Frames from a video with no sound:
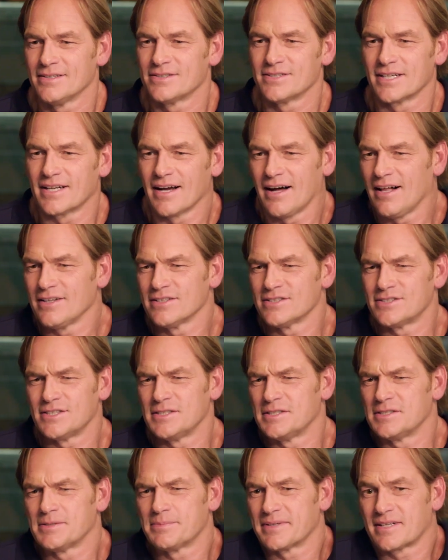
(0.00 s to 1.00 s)

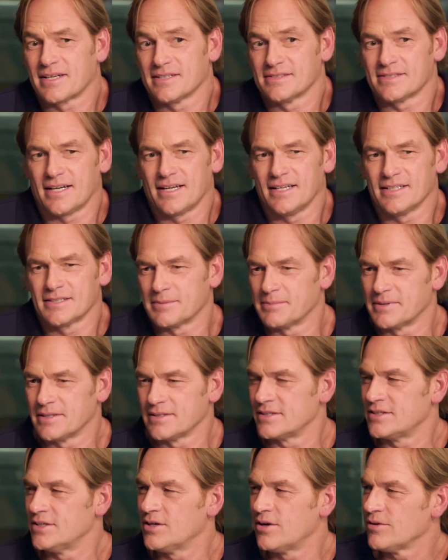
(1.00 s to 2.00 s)
Shakeology, just because I
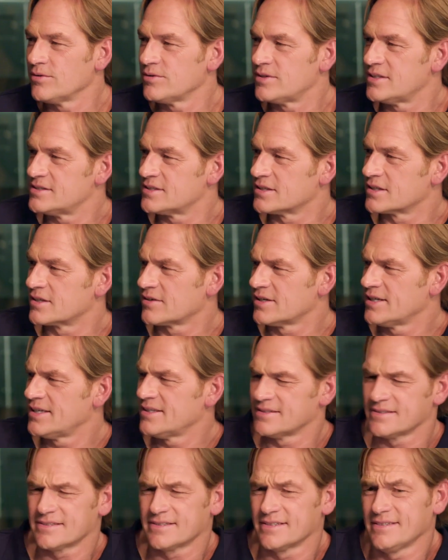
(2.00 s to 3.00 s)
intimately know these
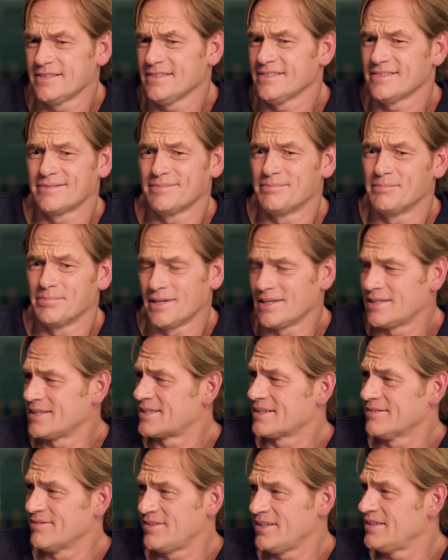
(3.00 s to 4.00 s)
ingredients, this is bloody
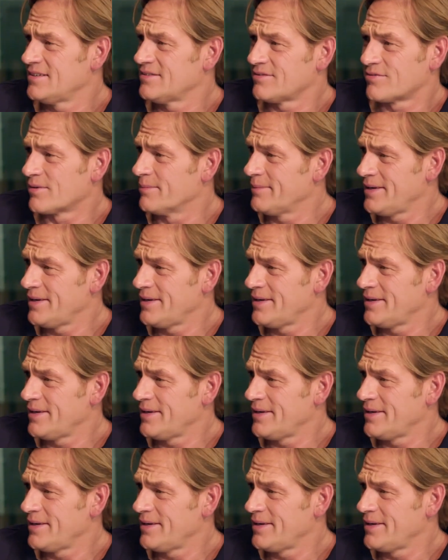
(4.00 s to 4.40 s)
convenient for